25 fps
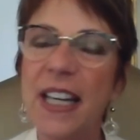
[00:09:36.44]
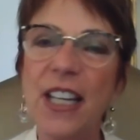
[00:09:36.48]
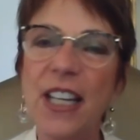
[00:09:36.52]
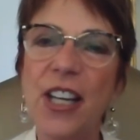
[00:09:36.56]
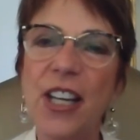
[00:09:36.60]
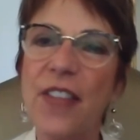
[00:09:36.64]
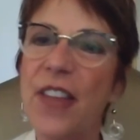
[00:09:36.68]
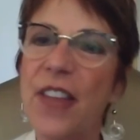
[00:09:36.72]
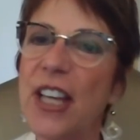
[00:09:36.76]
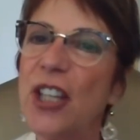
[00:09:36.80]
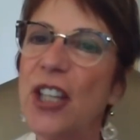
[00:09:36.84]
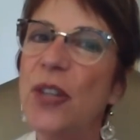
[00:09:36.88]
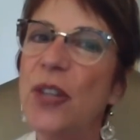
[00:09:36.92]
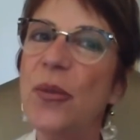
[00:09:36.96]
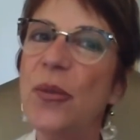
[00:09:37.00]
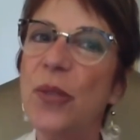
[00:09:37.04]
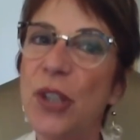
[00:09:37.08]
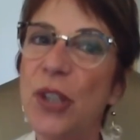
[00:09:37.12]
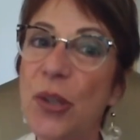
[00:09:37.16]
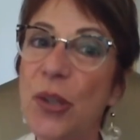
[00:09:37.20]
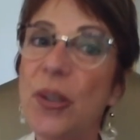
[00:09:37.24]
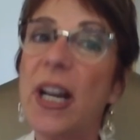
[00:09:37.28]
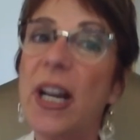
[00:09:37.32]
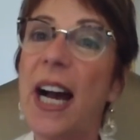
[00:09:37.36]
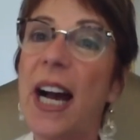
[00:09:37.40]
that
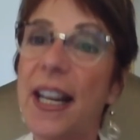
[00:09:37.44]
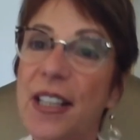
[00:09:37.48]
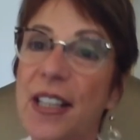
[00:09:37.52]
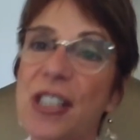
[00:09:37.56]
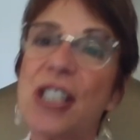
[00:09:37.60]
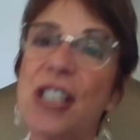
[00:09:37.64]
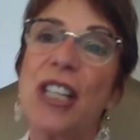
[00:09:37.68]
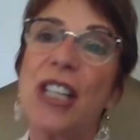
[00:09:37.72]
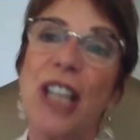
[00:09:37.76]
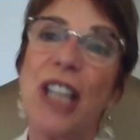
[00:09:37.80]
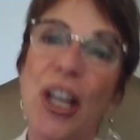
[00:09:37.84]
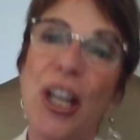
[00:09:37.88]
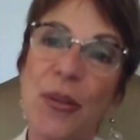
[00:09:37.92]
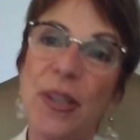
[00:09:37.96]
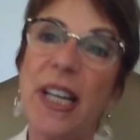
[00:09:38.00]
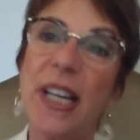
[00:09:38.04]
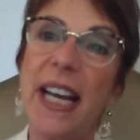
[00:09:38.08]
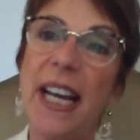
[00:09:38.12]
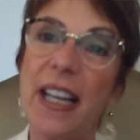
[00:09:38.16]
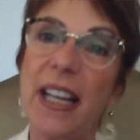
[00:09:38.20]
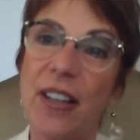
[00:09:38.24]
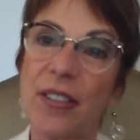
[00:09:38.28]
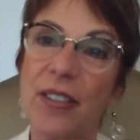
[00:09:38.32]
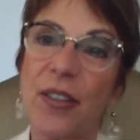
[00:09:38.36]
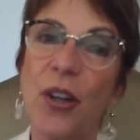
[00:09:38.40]
you kind of slowed
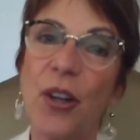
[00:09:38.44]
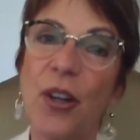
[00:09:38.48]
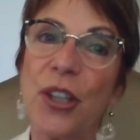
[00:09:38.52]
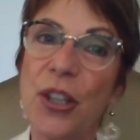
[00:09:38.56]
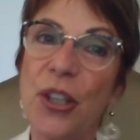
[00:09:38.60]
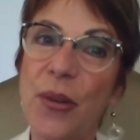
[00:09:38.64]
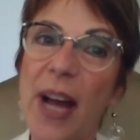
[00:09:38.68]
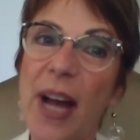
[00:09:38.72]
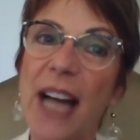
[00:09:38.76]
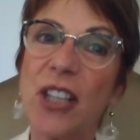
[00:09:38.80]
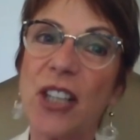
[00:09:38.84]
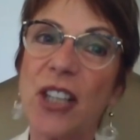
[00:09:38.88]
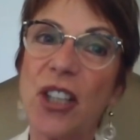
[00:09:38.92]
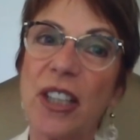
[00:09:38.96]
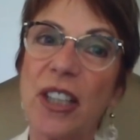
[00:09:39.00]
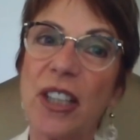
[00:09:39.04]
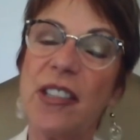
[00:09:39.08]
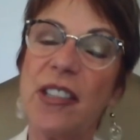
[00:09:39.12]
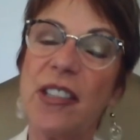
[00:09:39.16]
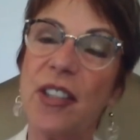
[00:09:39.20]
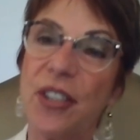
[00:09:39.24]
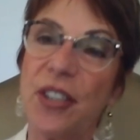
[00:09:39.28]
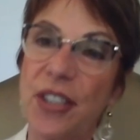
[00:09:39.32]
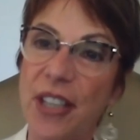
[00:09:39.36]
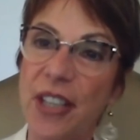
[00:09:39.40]
down or you actually
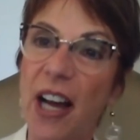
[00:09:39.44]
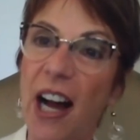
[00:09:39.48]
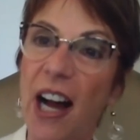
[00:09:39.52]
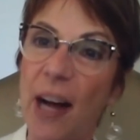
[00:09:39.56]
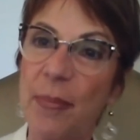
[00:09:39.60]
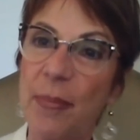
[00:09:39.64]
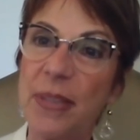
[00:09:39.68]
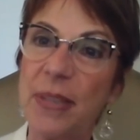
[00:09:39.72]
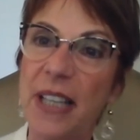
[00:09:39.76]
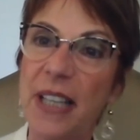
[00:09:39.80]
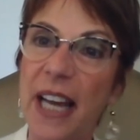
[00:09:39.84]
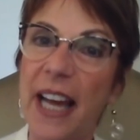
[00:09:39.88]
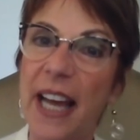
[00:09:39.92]
stopped.